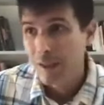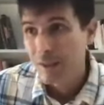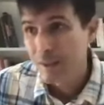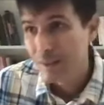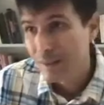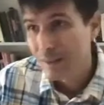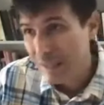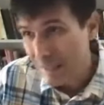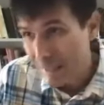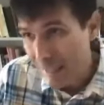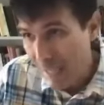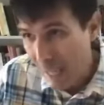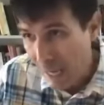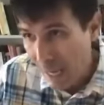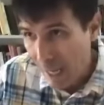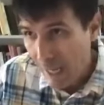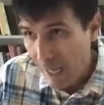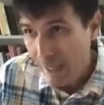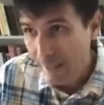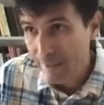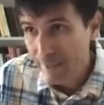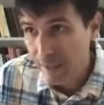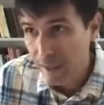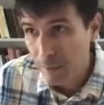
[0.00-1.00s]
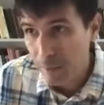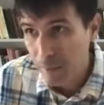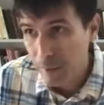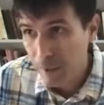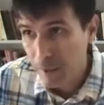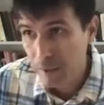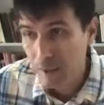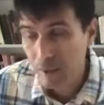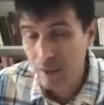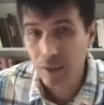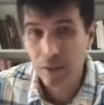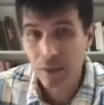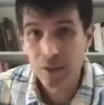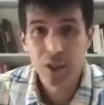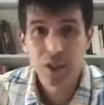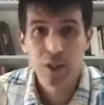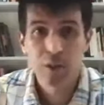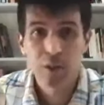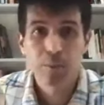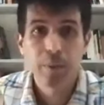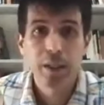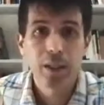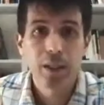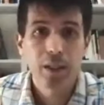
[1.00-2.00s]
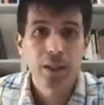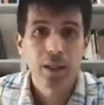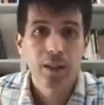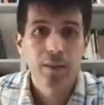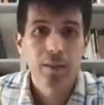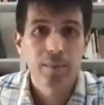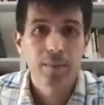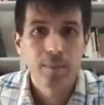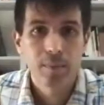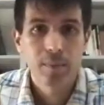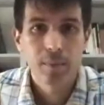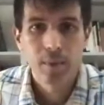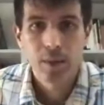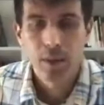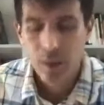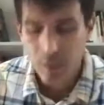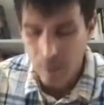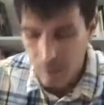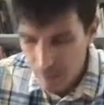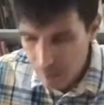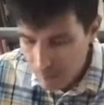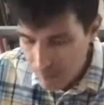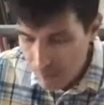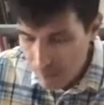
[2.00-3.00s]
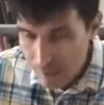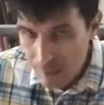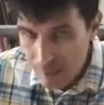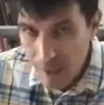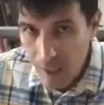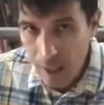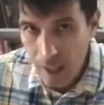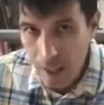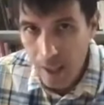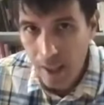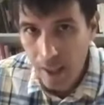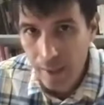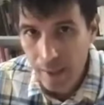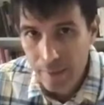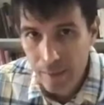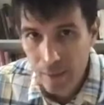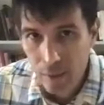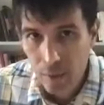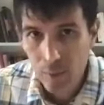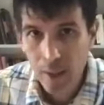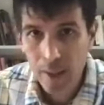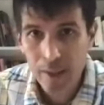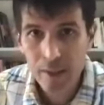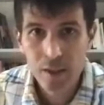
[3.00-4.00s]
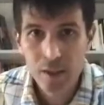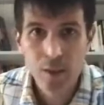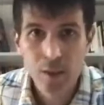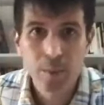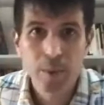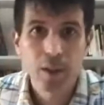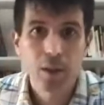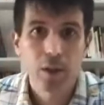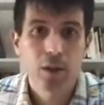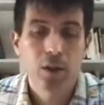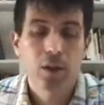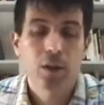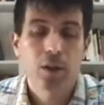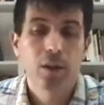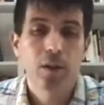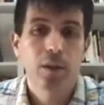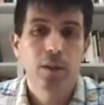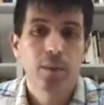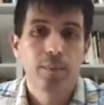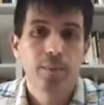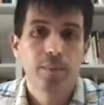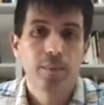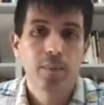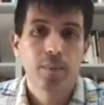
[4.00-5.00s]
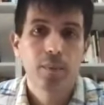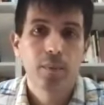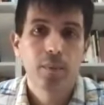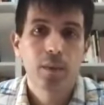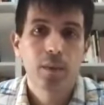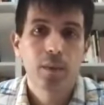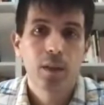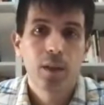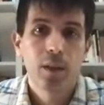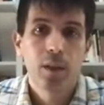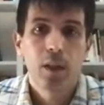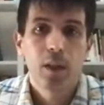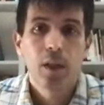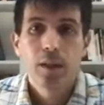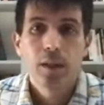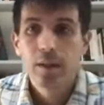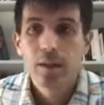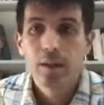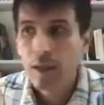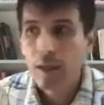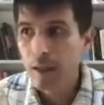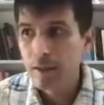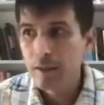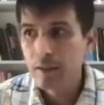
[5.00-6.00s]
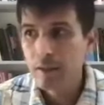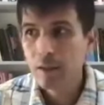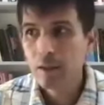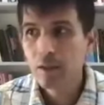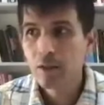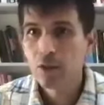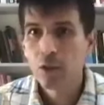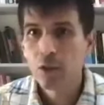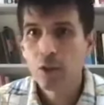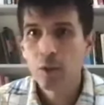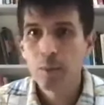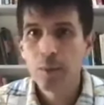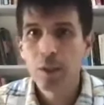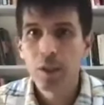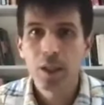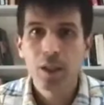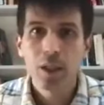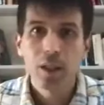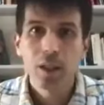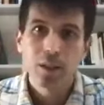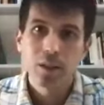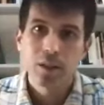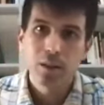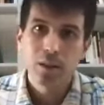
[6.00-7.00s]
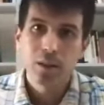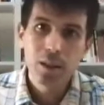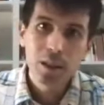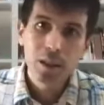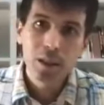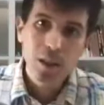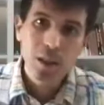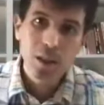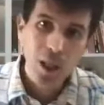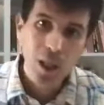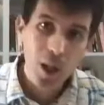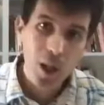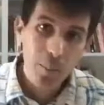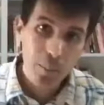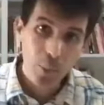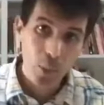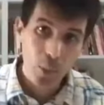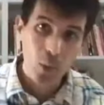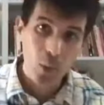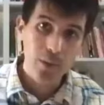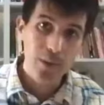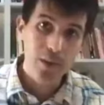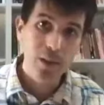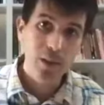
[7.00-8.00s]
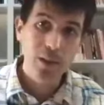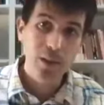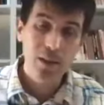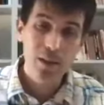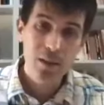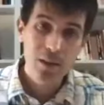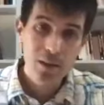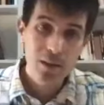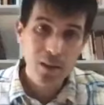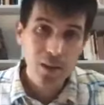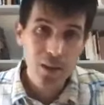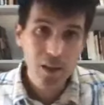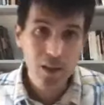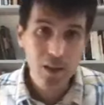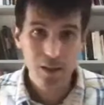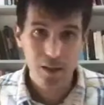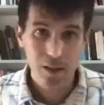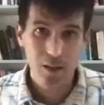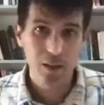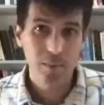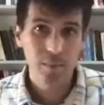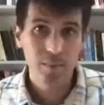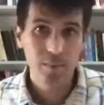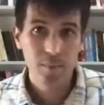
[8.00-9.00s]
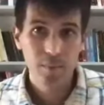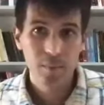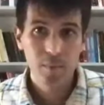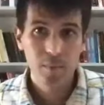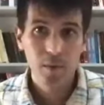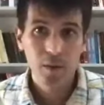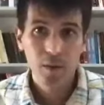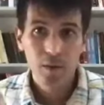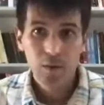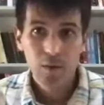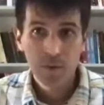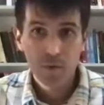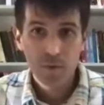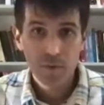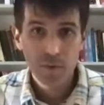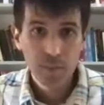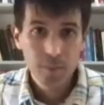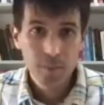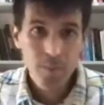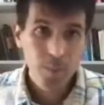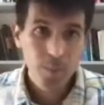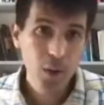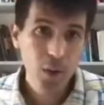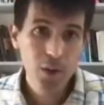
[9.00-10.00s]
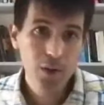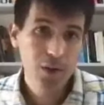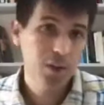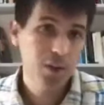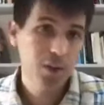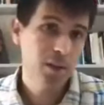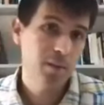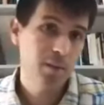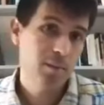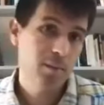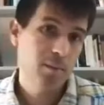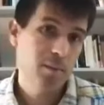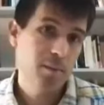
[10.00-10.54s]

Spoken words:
Deny the ability to speak, deny the right to be heard. Nazi Germany decoupled the citizen from the person,